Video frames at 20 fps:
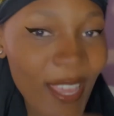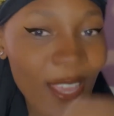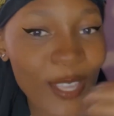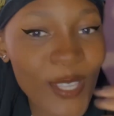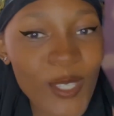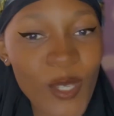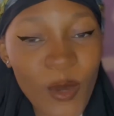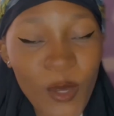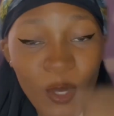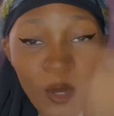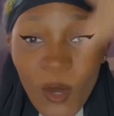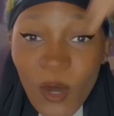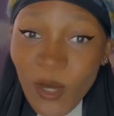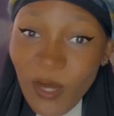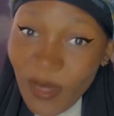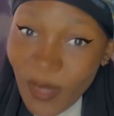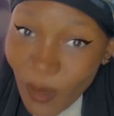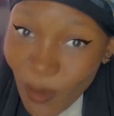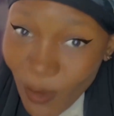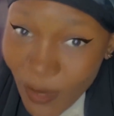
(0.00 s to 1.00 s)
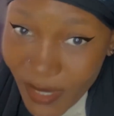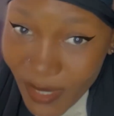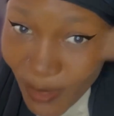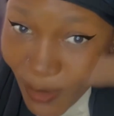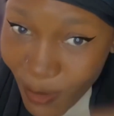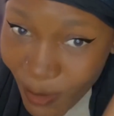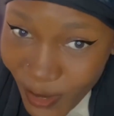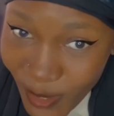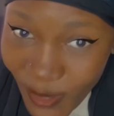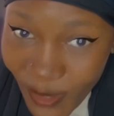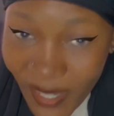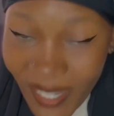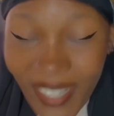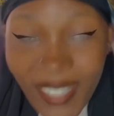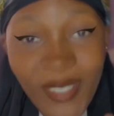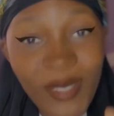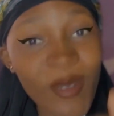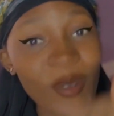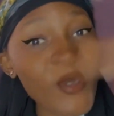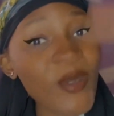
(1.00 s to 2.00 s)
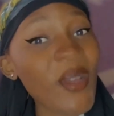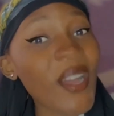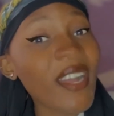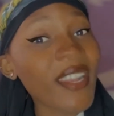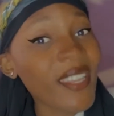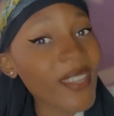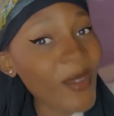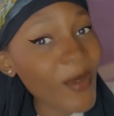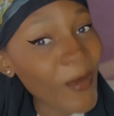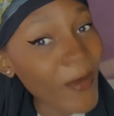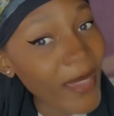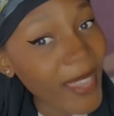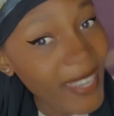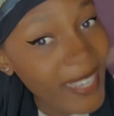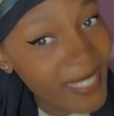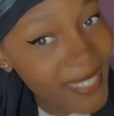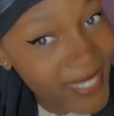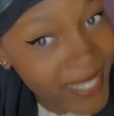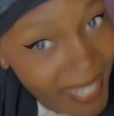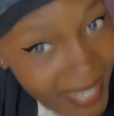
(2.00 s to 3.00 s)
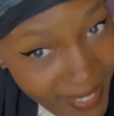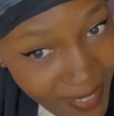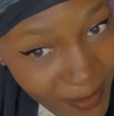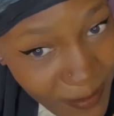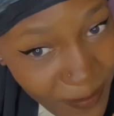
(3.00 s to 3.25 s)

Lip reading: So when you go to the Constitution and you go to Article 18,